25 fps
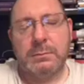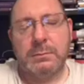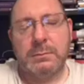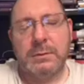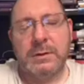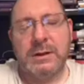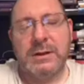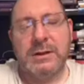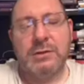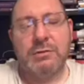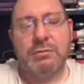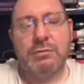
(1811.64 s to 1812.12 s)

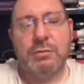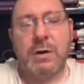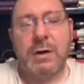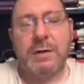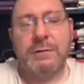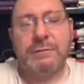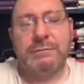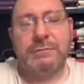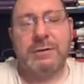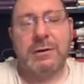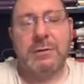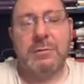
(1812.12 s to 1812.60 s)
in the right
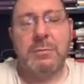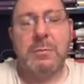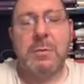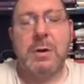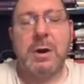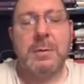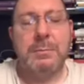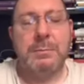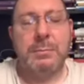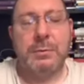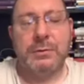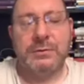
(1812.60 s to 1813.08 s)
frame of
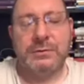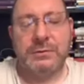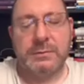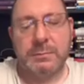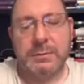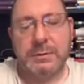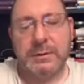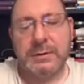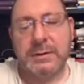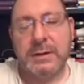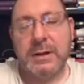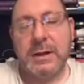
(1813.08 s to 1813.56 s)
mind
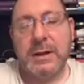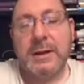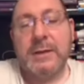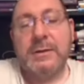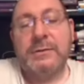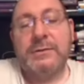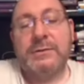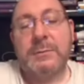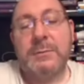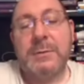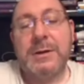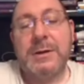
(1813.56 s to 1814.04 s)
possibly.
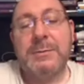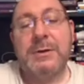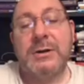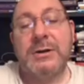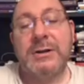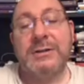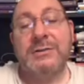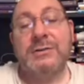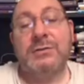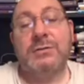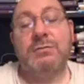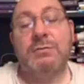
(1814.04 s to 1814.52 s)
So maybe I
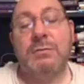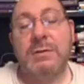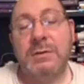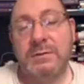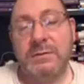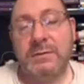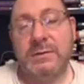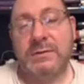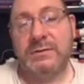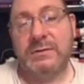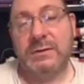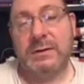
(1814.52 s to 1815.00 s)
need to
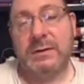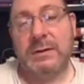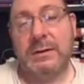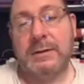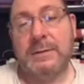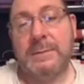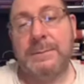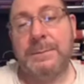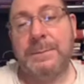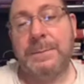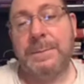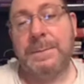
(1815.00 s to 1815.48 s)
revisit it
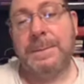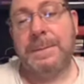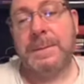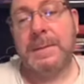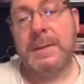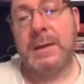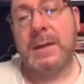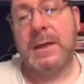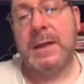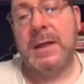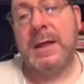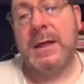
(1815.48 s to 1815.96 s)

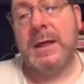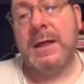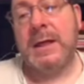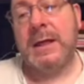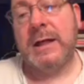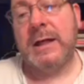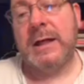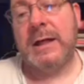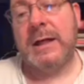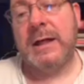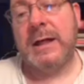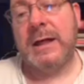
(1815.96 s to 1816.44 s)

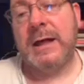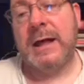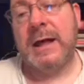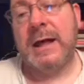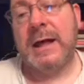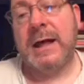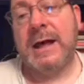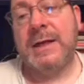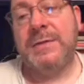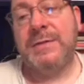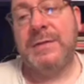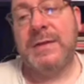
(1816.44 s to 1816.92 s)

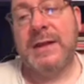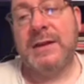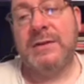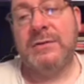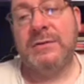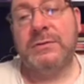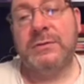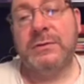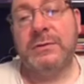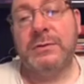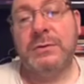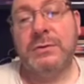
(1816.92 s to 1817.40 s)
and then
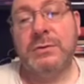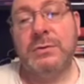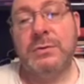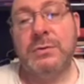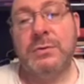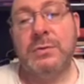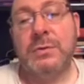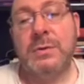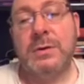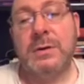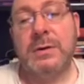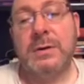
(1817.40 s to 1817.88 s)
do,